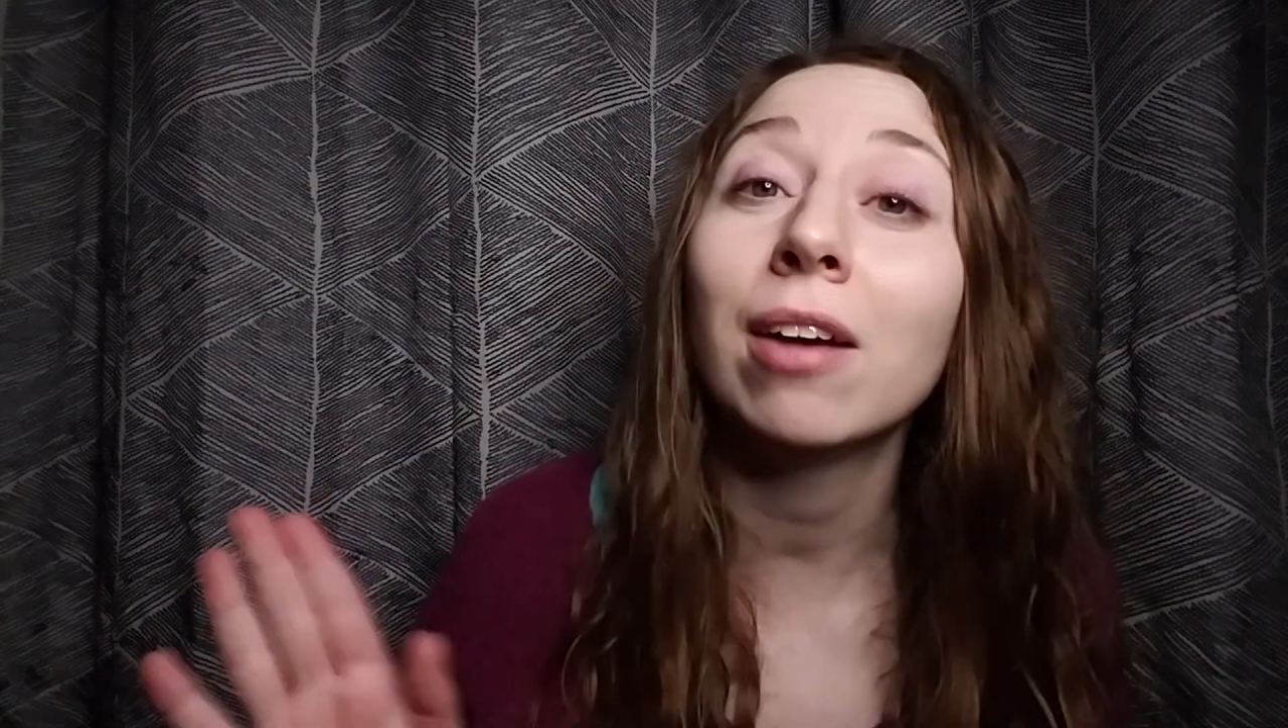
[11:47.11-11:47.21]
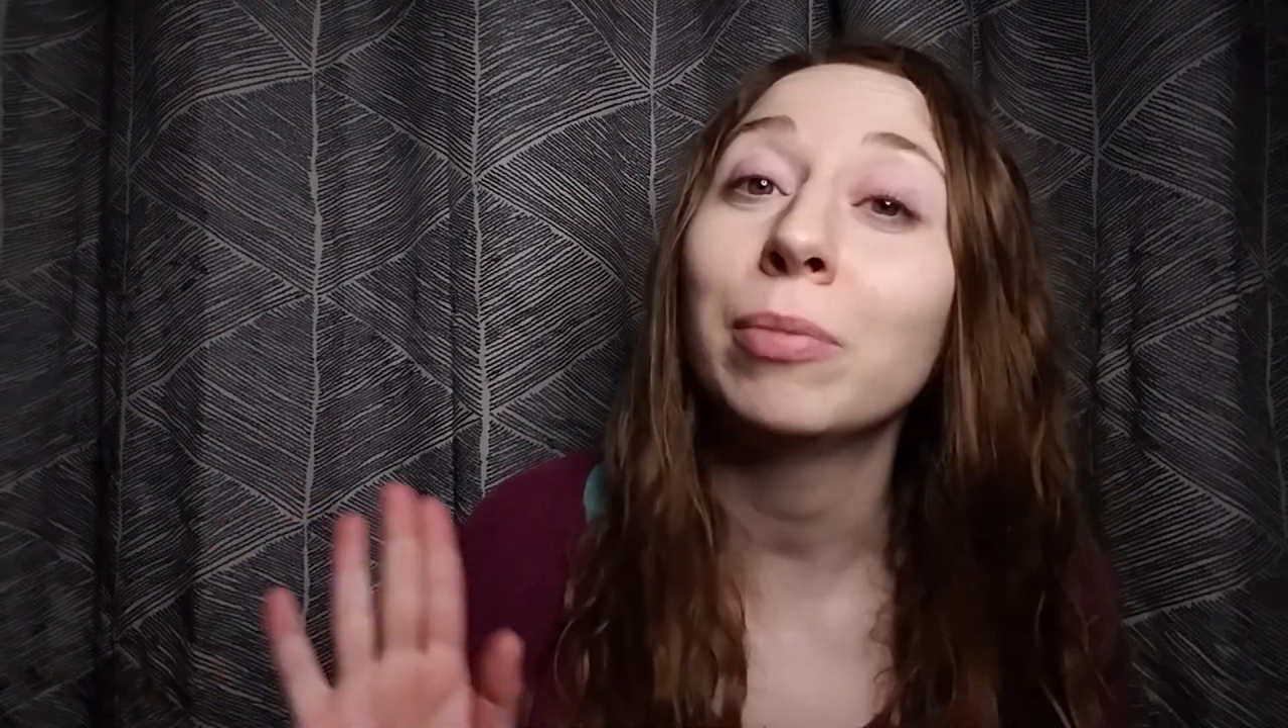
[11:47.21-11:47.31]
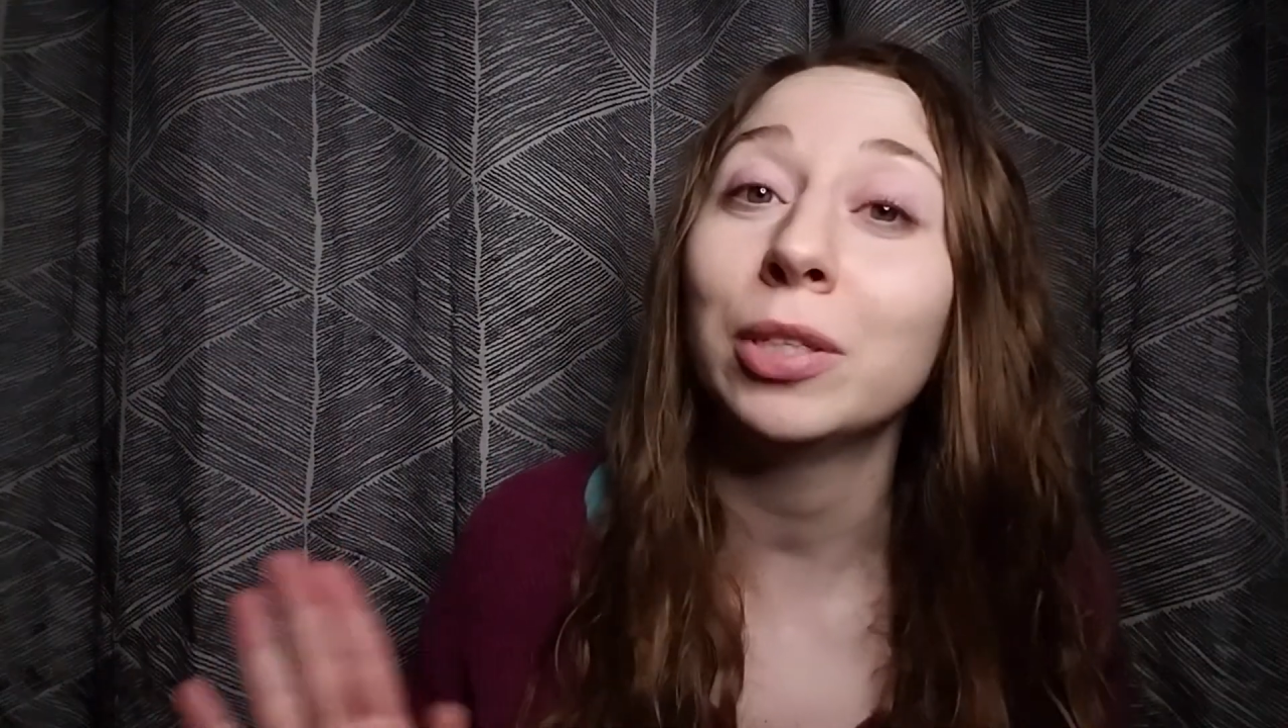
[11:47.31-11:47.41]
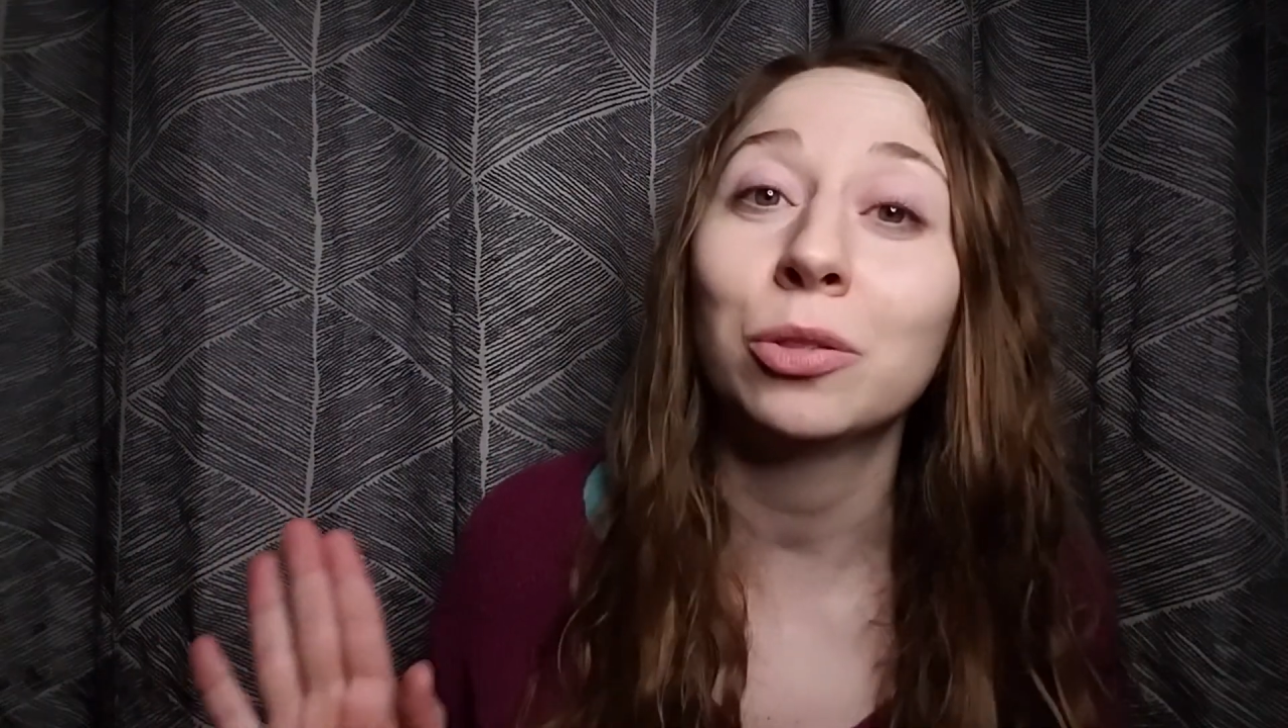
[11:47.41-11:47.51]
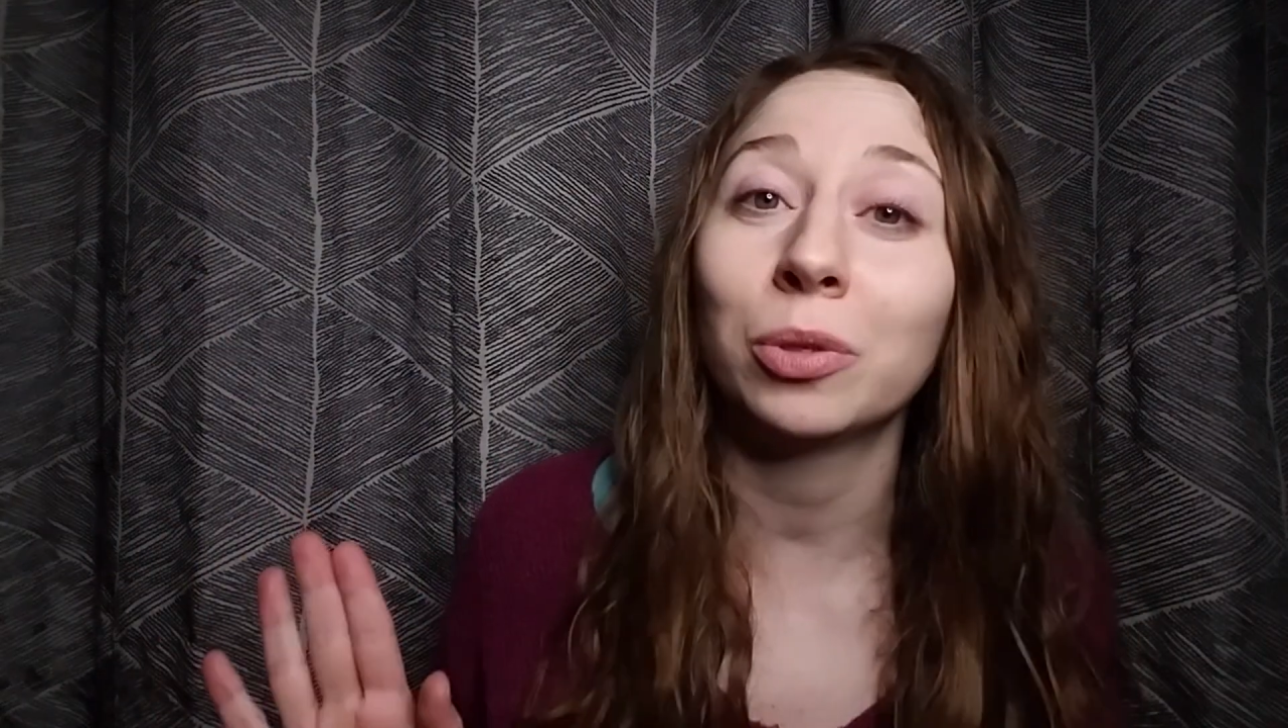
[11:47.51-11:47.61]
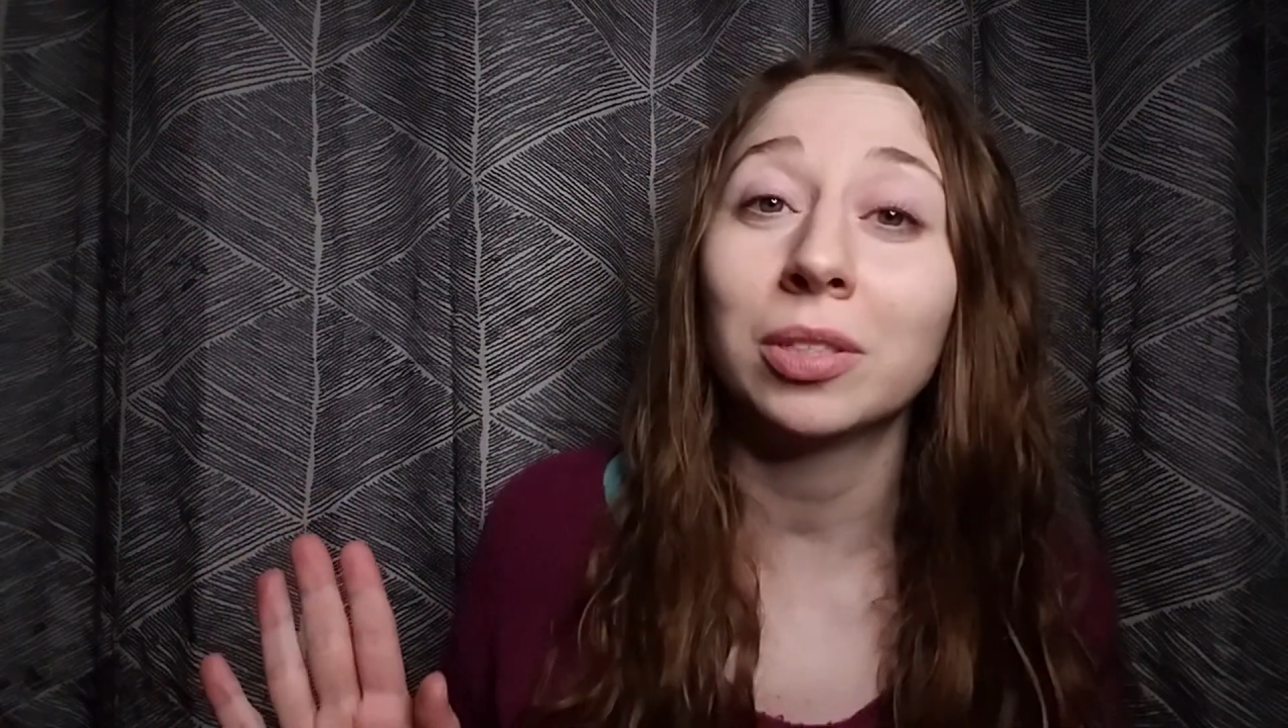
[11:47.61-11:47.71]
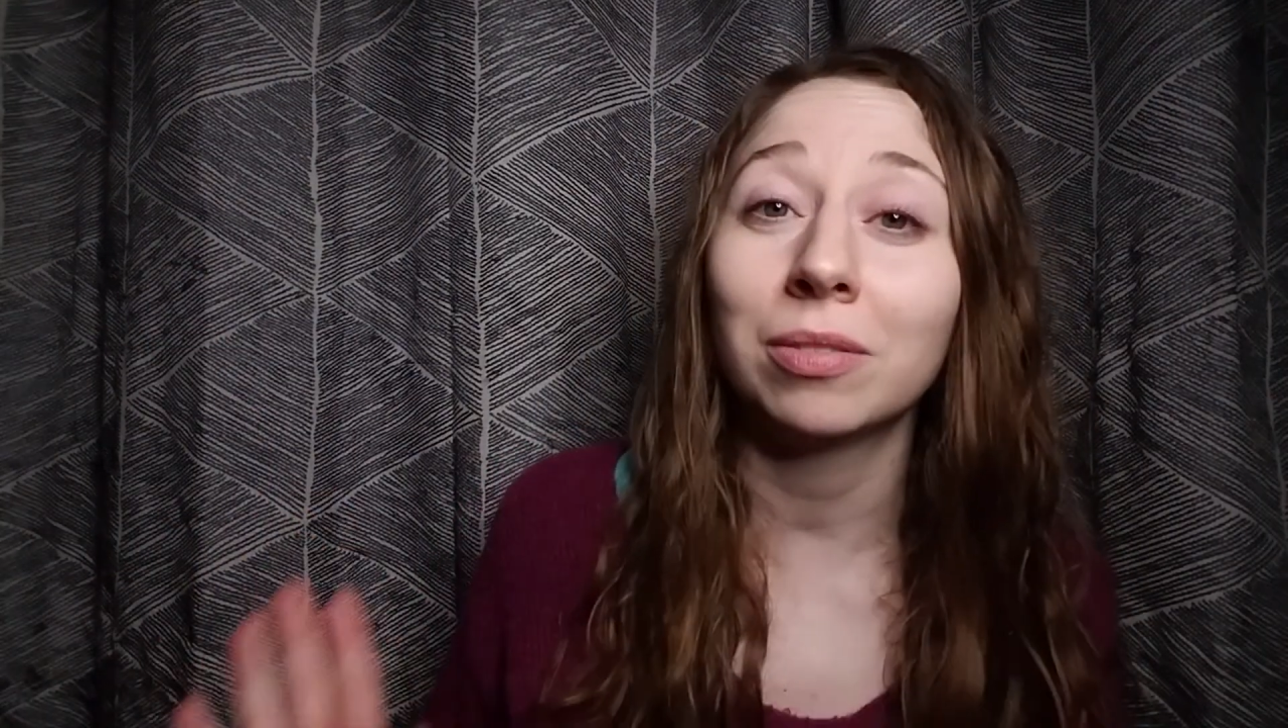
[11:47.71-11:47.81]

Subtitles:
my source of